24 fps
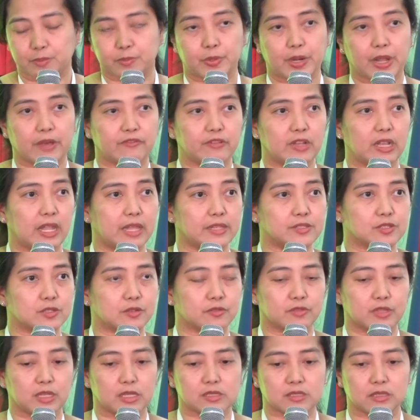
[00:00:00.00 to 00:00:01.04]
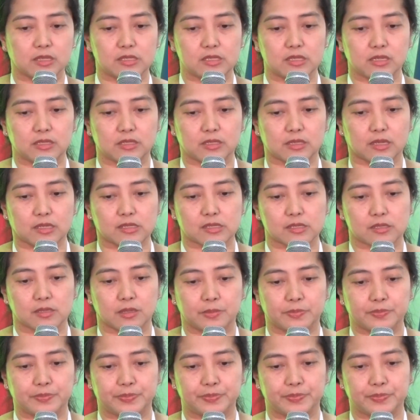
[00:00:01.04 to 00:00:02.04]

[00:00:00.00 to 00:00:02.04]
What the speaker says: prevalence of these diseases.